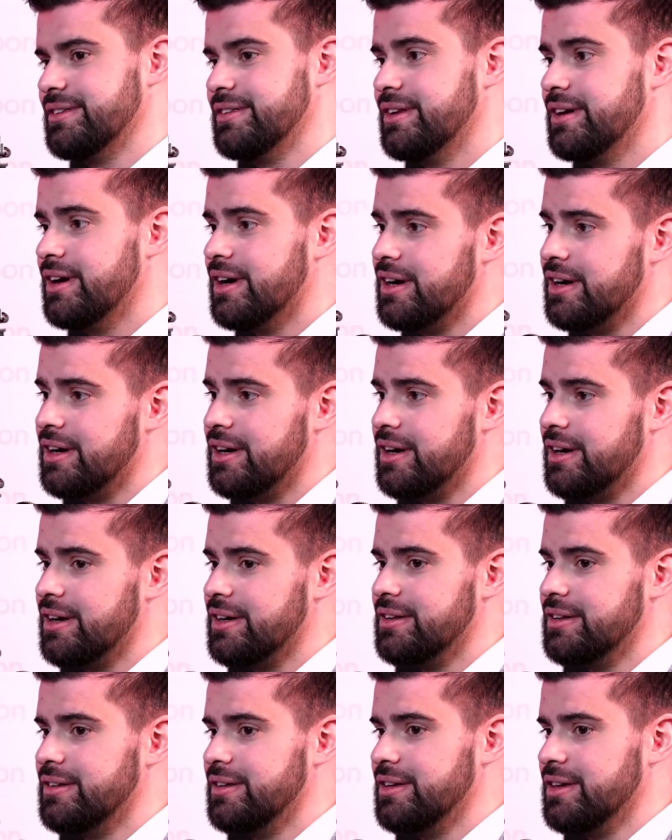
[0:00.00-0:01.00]

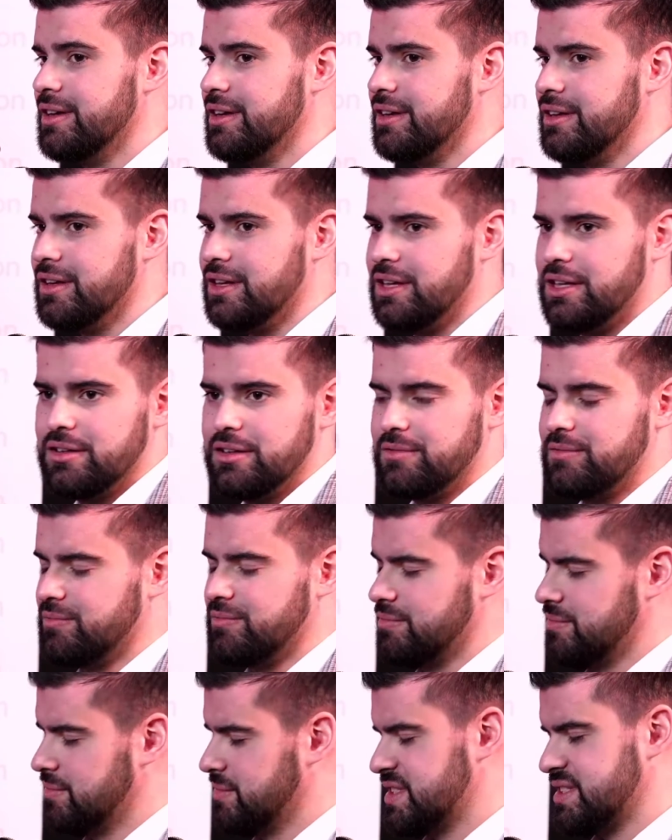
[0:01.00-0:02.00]
In
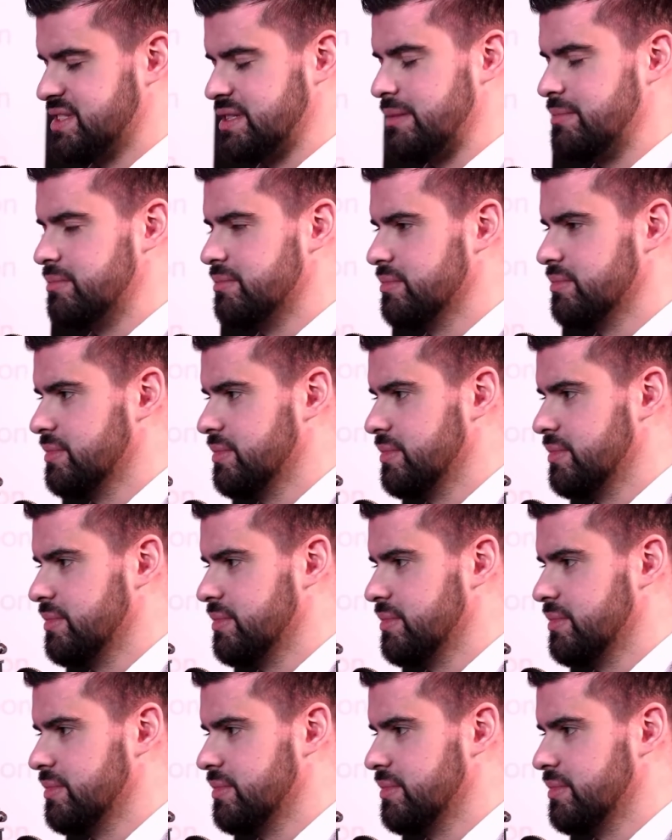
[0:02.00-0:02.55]
some